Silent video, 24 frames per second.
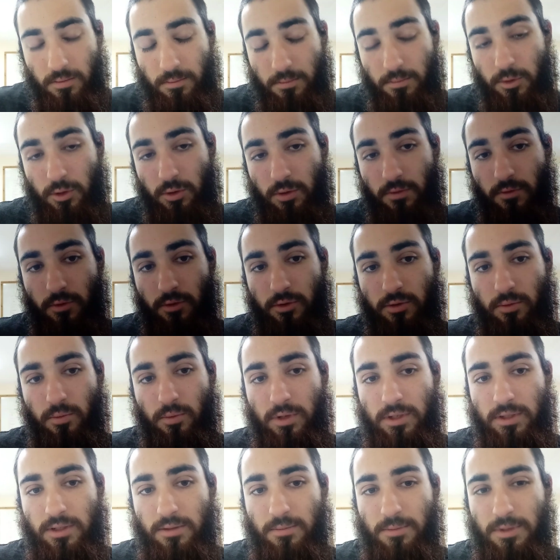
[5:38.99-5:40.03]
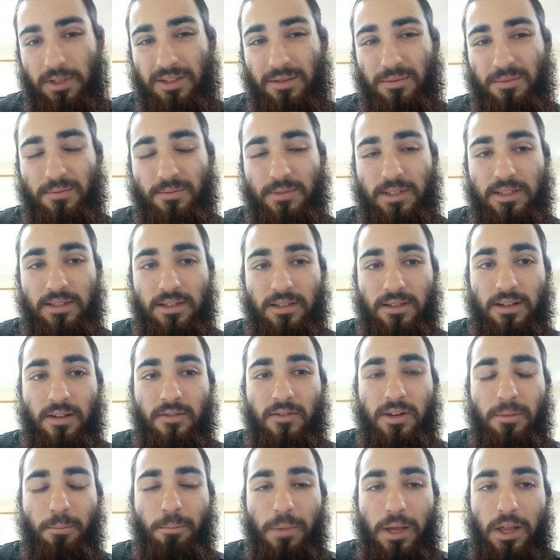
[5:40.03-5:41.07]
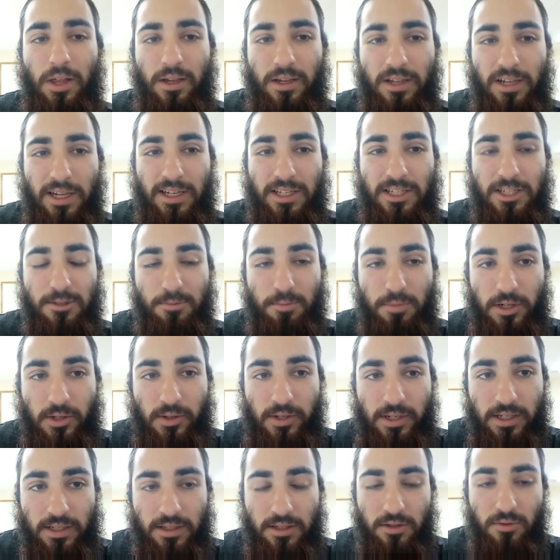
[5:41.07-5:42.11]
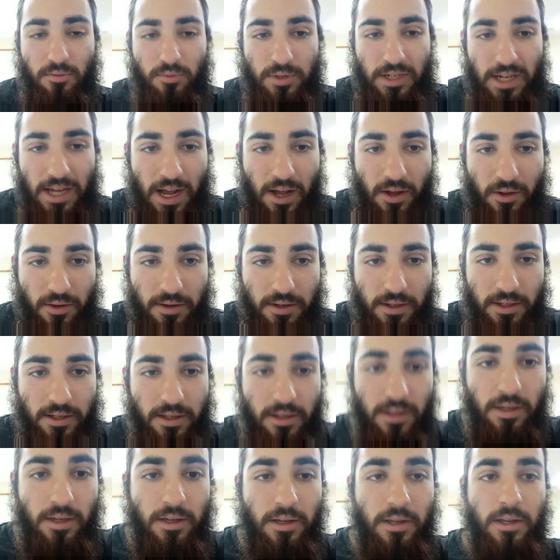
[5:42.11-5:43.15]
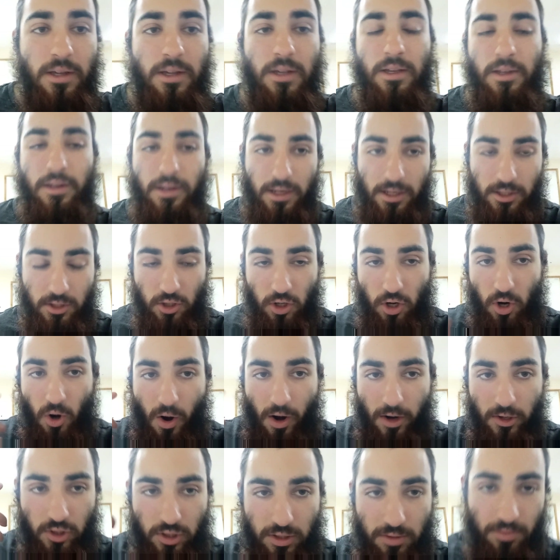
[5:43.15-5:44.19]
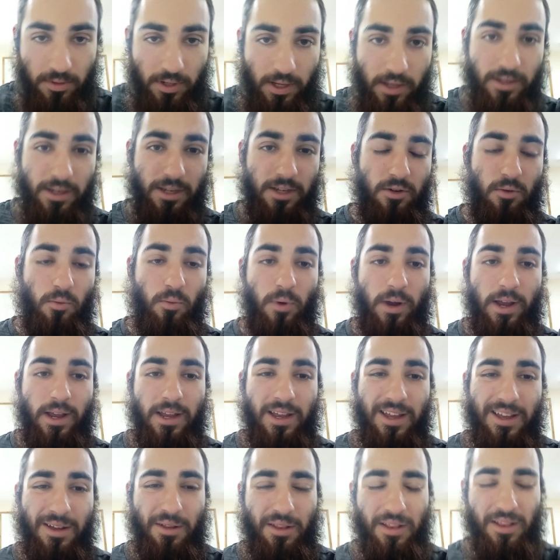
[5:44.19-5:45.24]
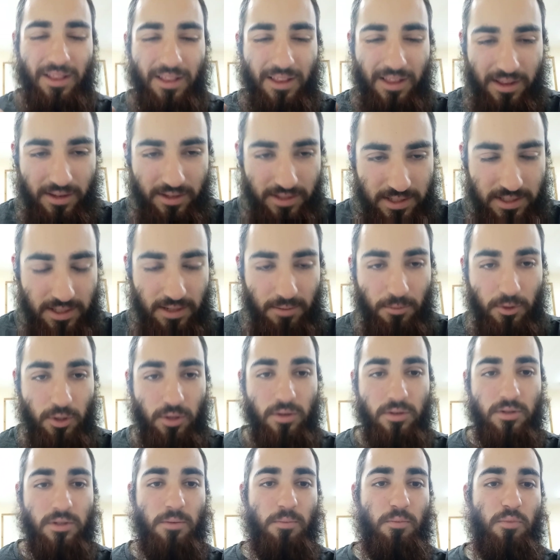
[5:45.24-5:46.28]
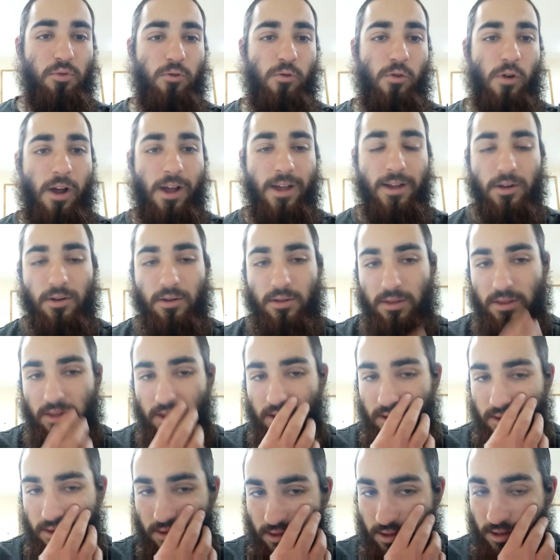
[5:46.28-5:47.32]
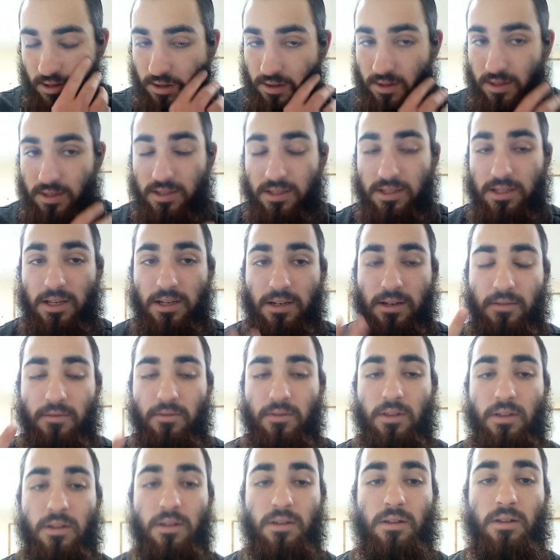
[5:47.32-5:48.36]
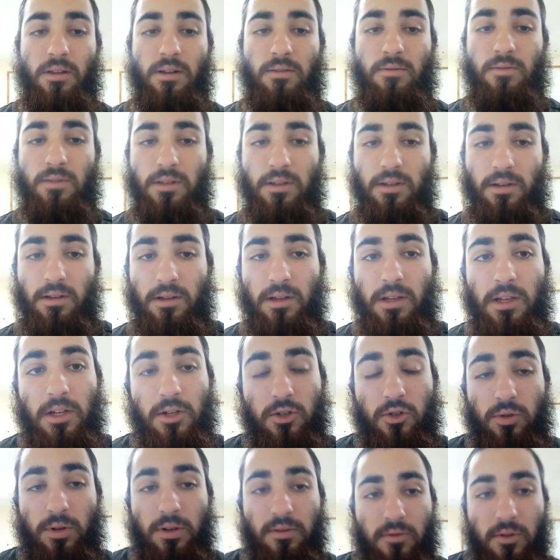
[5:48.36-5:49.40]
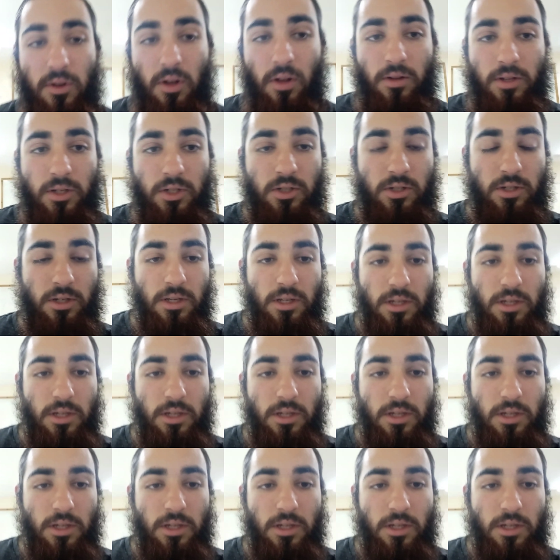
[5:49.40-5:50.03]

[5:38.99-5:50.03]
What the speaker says: Beautiful. So what does this mean? It means that David HaMelech experienced reality, his conscious reality, in a way similar to prior the sin of the tree of knowledge.